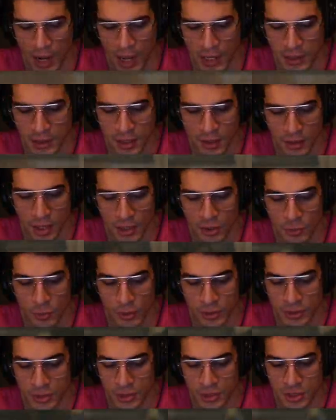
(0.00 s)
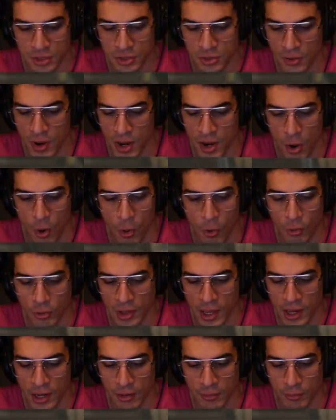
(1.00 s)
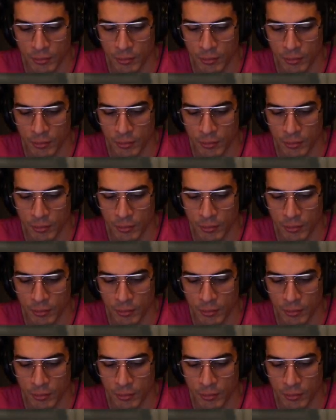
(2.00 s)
I think that Twitch is just trying to